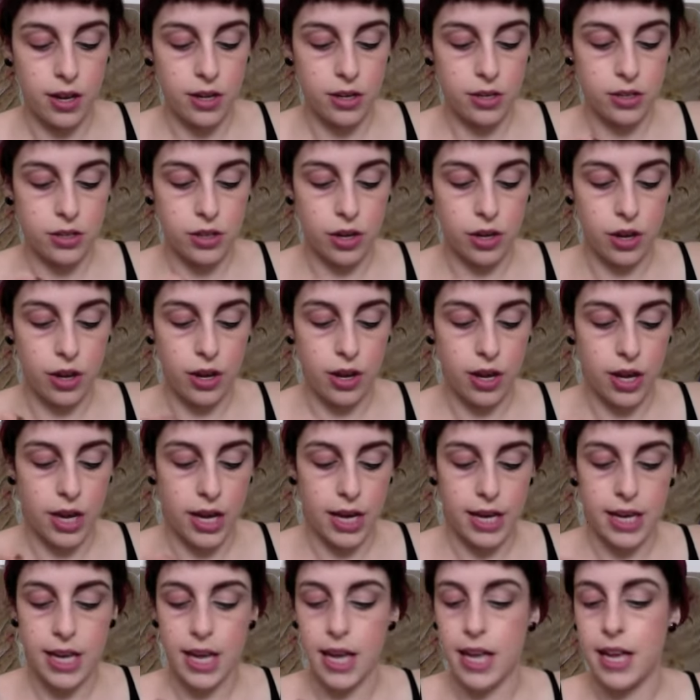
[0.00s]
So
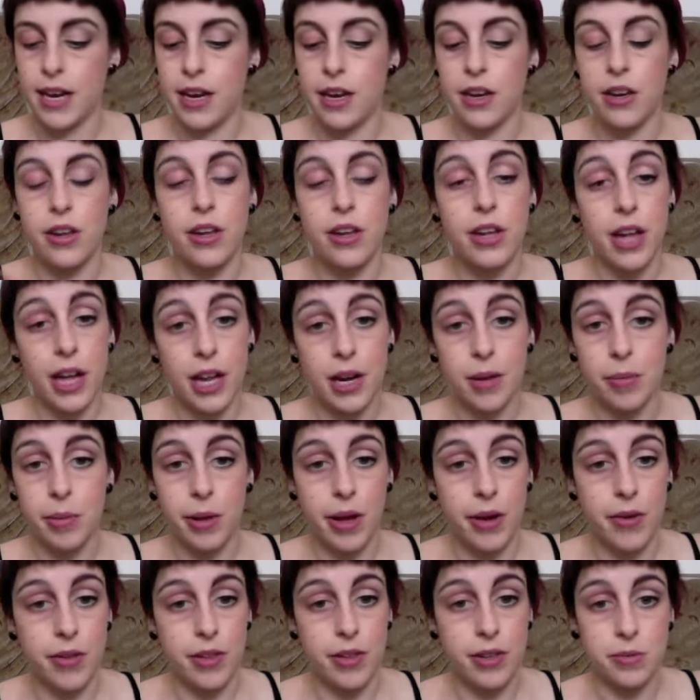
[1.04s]
again, you can
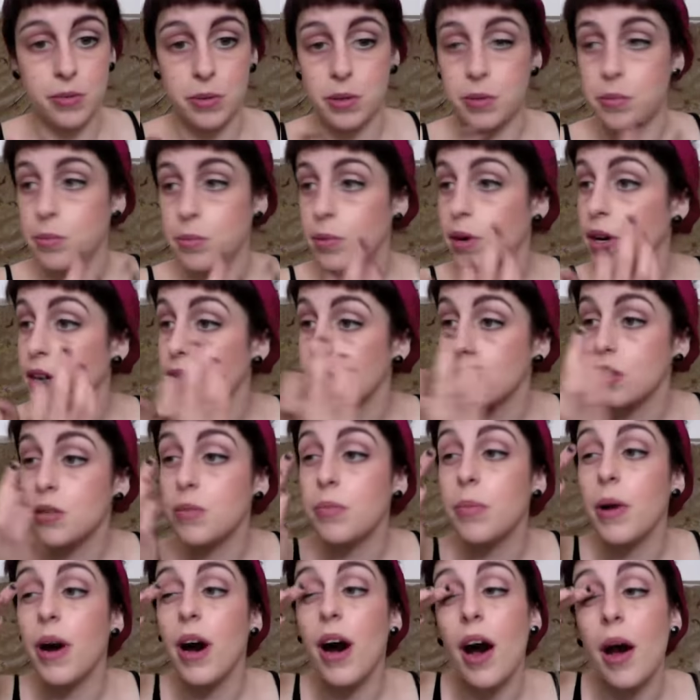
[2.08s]
apply this with a brush,
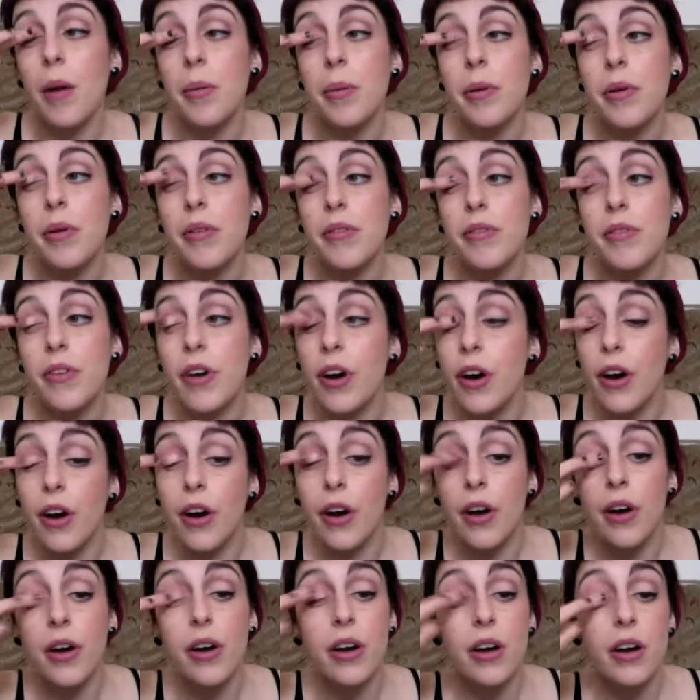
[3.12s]
but I prefer
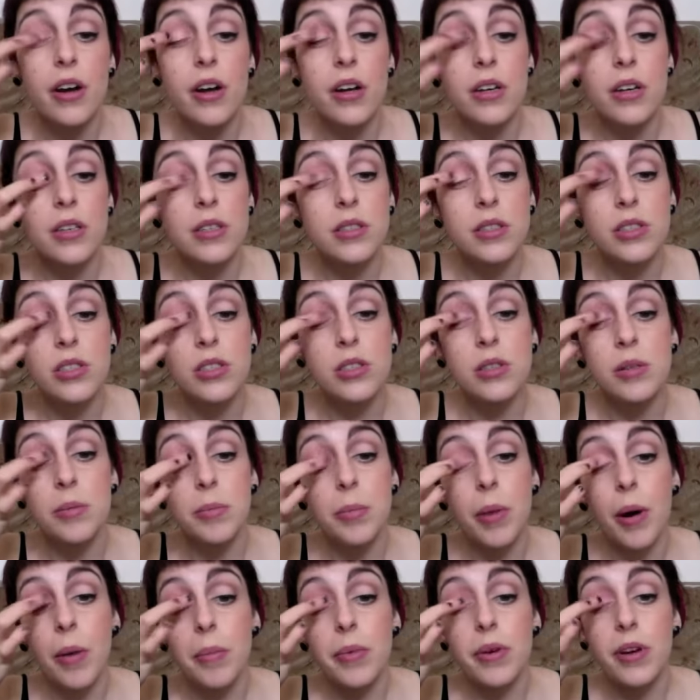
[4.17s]
to just
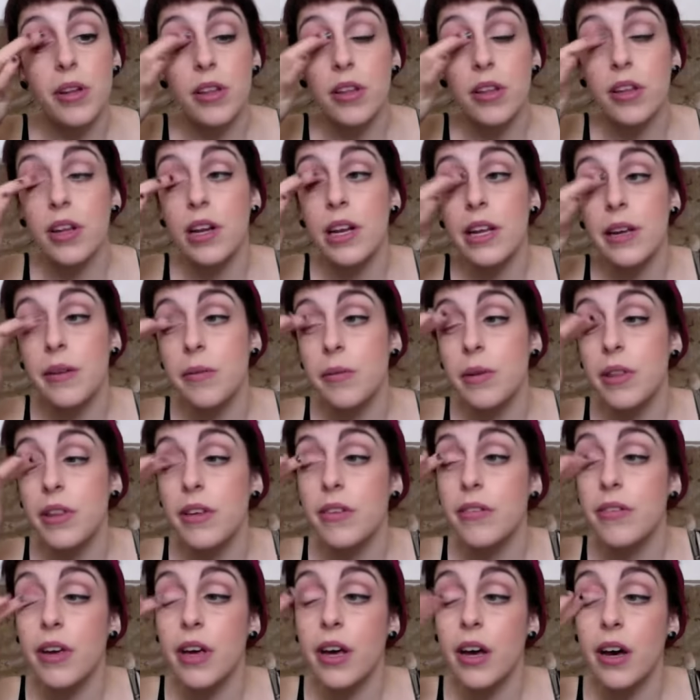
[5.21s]
pop it on the lid with your
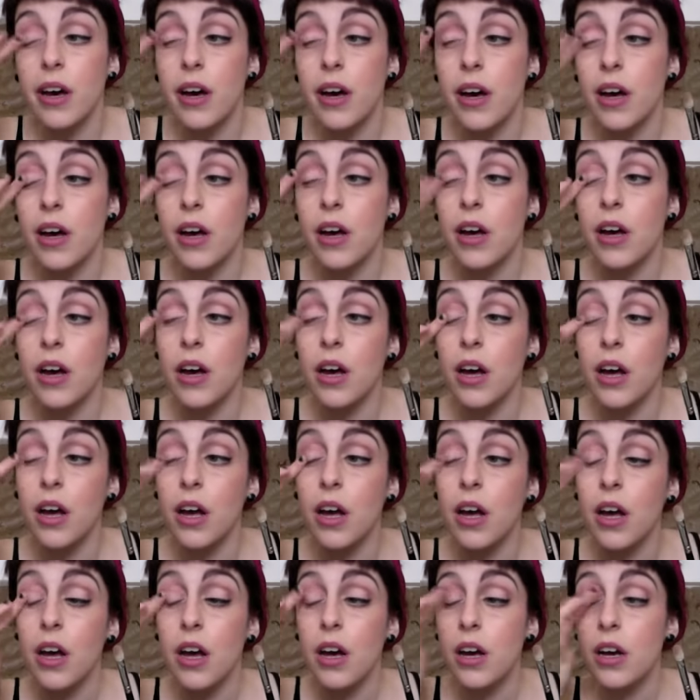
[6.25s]
finger.
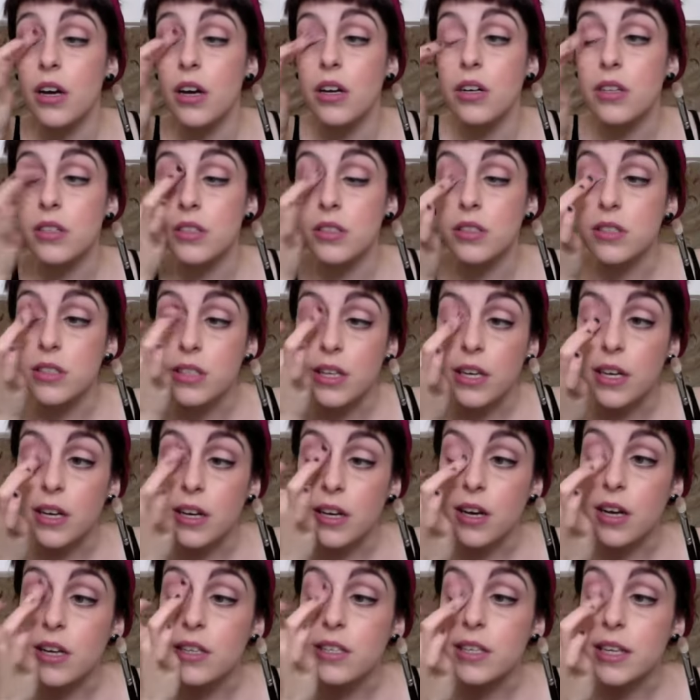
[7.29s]
Just get a
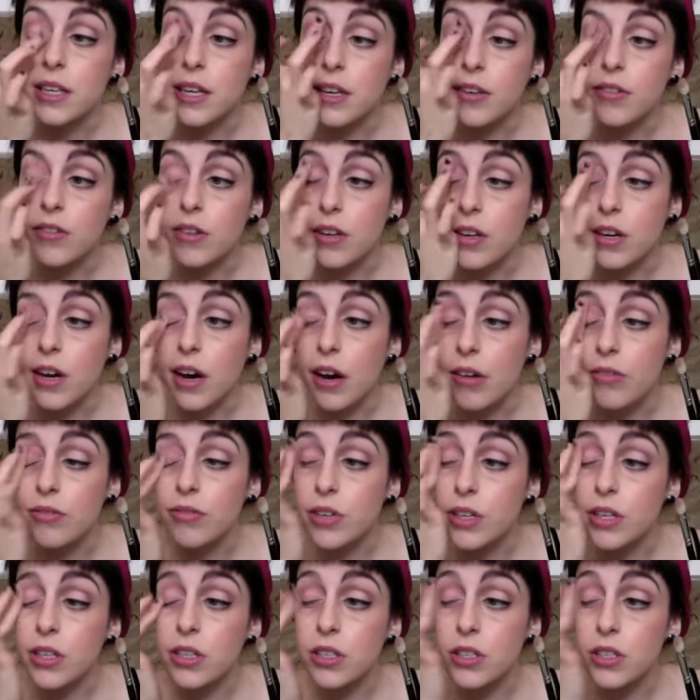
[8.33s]
nice even
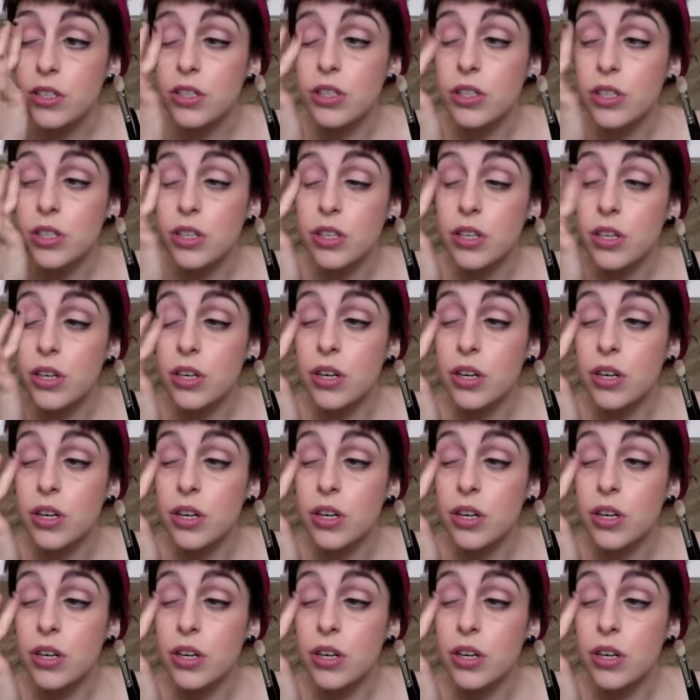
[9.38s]
coverage.